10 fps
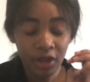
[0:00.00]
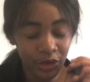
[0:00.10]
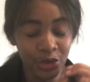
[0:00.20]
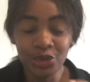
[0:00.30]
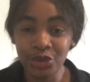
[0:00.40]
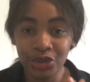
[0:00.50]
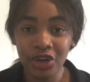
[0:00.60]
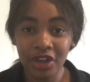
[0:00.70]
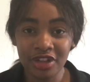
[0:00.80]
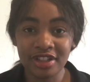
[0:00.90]
You do
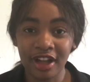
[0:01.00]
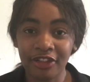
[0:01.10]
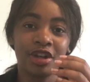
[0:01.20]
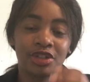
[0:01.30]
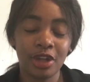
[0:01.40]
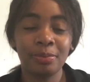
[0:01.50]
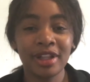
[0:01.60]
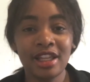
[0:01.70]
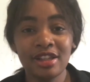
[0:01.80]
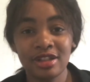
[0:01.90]
know your stuff. So
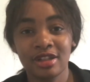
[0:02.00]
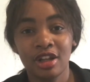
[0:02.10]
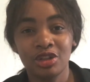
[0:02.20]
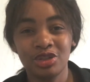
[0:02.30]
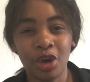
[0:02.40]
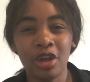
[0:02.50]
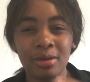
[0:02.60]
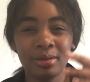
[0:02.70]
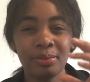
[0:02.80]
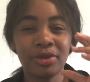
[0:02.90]
please don't
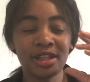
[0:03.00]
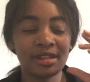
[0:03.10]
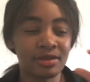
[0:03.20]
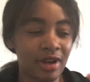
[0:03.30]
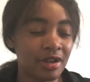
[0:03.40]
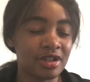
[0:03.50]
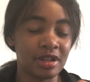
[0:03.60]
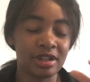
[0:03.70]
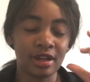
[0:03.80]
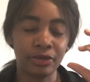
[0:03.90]
be surrounding
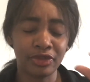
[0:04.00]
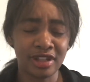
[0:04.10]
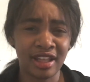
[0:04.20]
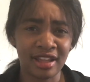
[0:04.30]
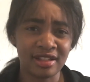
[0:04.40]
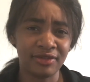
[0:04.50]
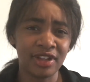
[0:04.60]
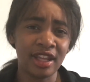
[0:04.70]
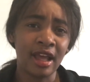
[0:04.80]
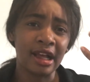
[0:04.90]
yourself with
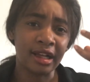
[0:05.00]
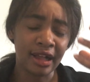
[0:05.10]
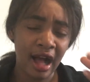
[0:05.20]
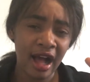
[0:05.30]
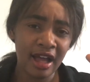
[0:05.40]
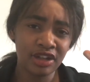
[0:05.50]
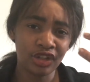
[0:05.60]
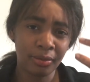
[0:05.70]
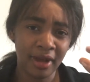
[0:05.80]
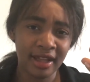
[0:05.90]
negativity. Guard
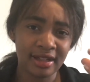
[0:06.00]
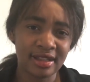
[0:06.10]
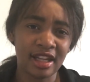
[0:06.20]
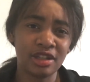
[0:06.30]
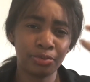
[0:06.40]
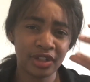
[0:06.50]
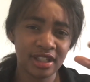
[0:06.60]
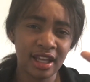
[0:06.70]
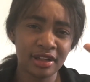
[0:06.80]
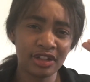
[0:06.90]
your mindset.
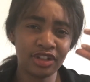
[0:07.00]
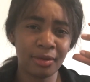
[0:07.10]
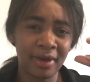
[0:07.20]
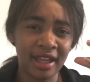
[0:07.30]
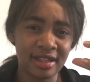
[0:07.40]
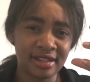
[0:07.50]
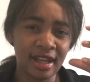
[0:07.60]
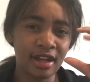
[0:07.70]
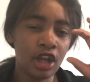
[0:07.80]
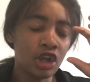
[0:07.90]
Protect your
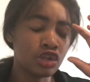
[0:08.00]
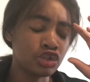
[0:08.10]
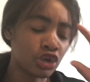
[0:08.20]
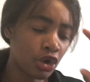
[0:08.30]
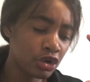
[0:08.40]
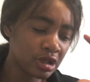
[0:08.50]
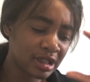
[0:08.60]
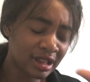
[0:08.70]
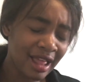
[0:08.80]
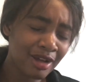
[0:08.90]
mindset. Don't
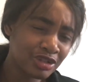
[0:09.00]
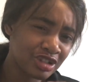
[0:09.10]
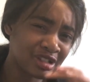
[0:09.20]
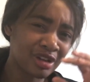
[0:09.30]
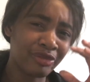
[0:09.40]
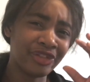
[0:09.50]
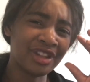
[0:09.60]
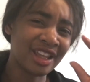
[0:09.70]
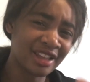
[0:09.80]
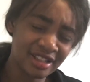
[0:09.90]
cloud yourself
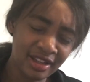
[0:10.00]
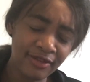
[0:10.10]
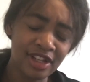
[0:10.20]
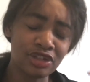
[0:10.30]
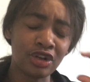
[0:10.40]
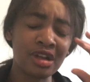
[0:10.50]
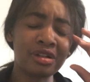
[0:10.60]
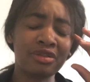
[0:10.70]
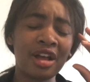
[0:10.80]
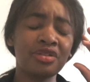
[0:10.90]
with negativity. Don't
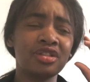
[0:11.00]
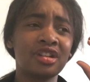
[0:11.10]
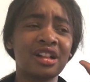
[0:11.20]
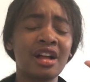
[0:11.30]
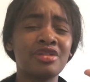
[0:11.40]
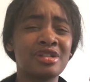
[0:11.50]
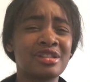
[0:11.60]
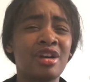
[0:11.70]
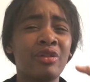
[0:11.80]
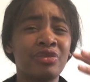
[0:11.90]
cloud
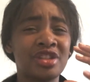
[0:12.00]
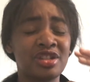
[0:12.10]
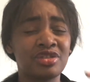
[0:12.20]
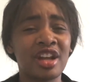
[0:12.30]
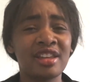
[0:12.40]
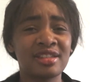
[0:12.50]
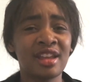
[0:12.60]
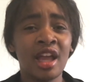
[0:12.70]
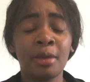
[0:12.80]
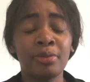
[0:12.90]
yourself with stress,
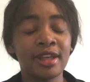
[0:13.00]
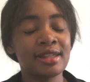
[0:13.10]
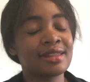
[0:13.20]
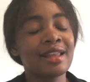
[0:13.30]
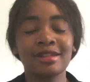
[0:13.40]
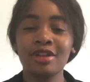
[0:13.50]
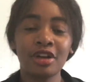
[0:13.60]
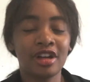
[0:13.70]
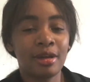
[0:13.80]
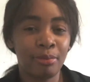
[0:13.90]
because that's
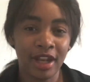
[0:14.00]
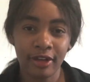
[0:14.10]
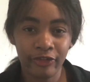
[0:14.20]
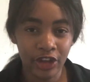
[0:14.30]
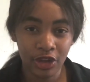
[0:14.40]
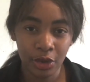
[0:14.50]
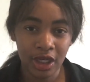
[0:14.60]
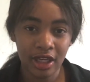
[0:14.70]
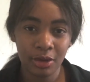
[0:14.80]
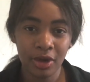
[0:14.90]
not going to benefit you in
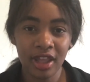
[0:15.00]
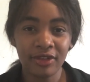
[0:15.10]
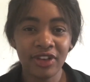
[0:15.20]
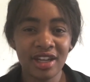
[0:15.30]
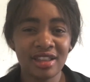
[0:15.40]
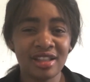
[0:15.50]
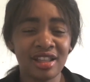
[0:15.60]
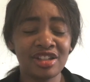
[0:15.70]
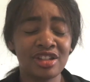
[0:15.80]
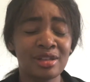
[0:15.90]
any way. If anything,
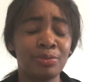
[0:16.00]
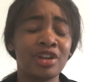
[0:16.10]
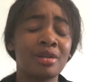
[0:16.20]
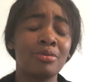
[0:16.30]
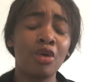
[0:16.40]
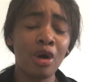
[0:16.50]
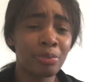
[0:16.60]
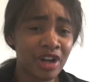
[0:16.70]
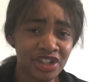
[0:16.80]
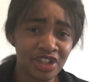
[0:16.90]
that's just putting more
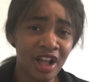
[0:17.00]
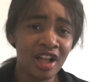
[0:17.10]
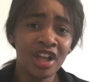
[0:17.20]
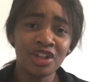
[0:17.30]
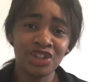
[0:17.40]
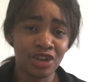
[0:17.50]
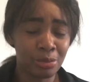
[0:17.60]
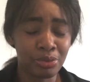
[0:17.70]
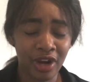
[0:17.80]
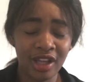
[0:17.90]
pressure to your
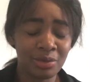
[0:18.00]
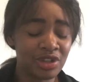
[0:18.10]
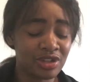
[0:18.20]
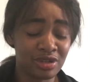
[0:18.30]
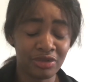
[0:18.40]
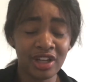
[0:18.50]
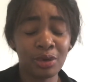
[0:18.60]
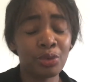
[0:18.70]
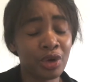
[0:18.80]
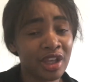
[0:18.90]
brain, which is already
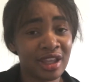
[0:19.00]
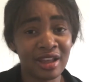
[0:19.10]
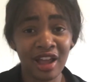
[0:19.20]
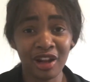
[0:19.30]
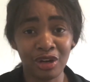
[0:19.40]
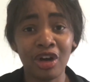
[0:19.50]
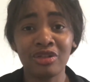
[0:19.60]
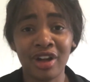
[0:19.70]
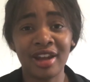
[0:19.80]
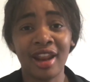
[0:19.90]
working a lot
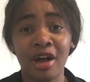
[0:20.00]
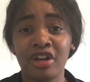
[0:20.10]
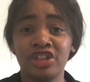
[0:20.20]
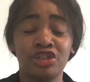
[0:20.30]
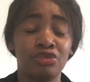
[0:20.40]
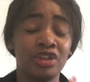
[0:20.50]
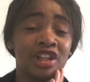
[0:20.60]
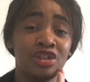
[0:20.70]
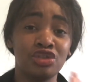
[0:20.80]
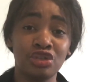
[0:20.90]
right now, and you
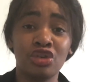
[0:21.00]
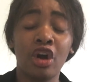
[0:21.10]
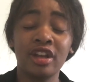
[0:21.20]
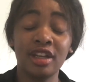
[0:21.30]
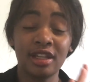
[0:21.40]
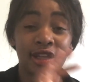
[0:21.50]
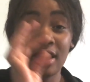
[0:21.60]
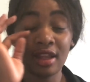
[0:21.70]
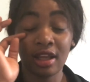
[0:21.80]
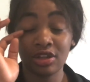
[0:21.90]
really do not need
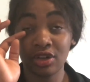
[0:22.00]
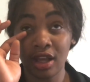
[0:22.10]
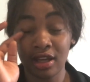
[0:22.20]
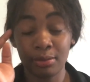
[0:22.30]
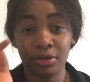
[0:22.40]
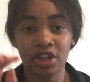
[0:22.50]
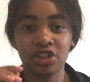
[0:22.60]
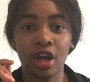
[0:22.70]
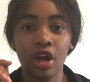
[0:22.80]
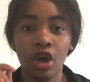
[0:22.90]
any extra added
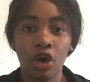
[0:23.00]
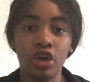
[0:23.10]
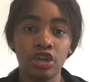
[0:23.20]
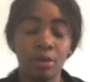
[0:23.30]
pressure on